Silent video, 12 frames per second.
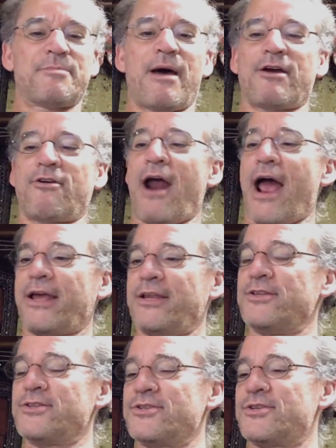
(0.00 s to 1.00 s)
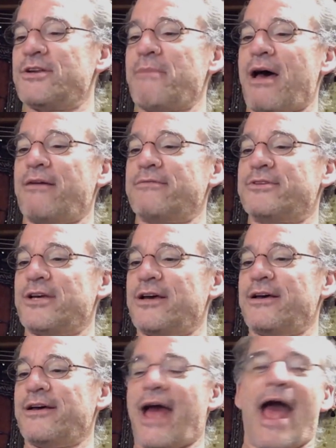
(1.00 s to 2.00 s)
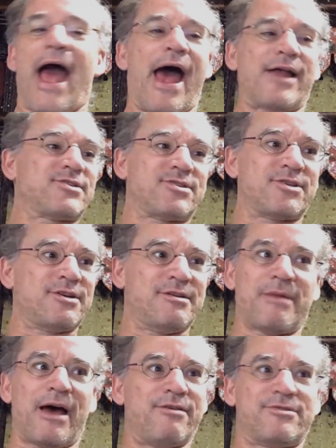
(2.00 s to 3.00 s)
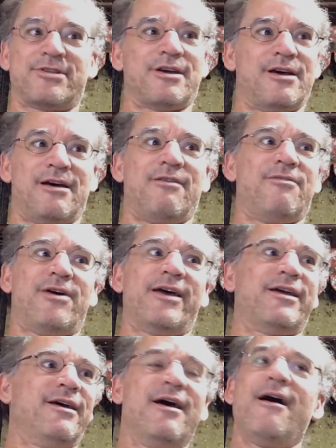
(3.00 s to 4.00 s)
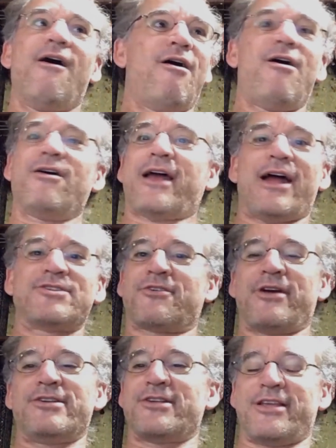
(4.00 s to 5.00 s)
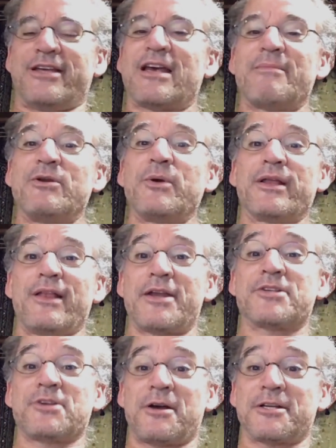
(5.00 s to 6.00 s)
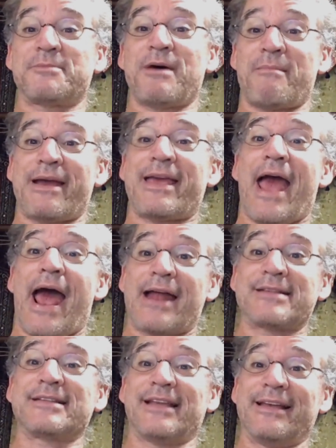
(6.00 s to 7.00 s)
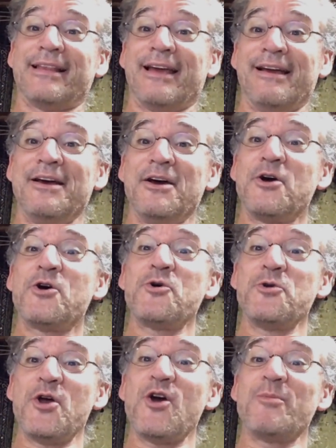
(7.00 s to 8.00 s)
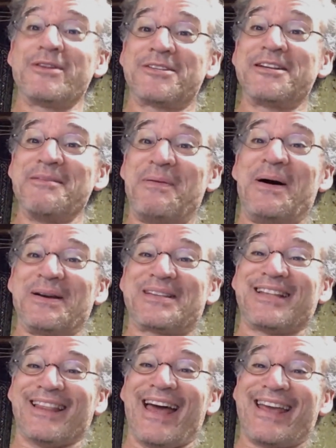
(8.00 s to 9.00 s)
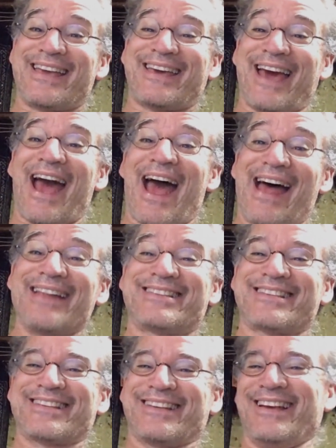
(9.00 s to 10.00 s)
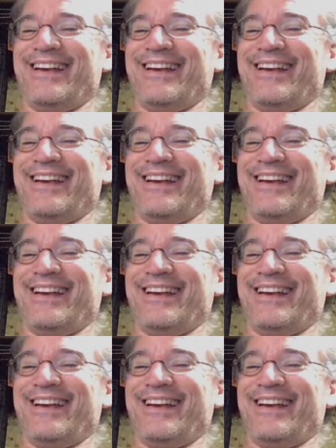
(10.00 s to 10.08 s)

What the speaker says: about krakens and about hats and about all kinds of crazy things. I've been doing a lot of songs about my cats lately. Who knew? But steampunks like cats.